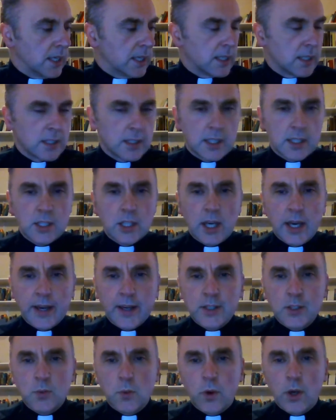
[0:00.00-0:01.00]
in the
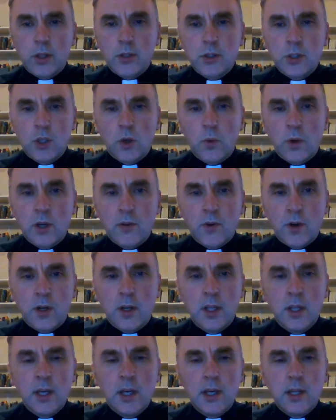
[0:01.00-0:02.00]
text
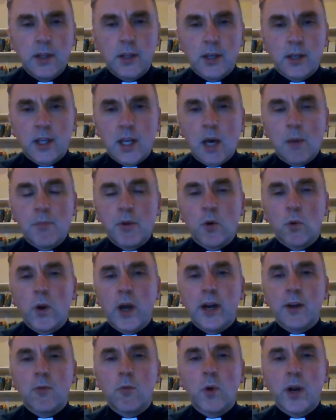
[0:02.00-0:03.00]
whatsoever that can be
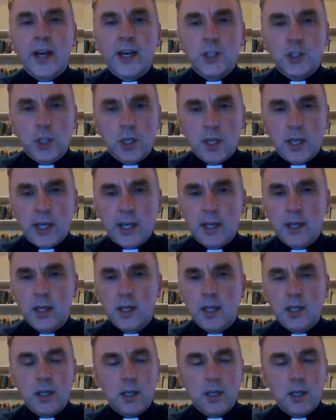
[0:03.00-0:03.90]
read racially.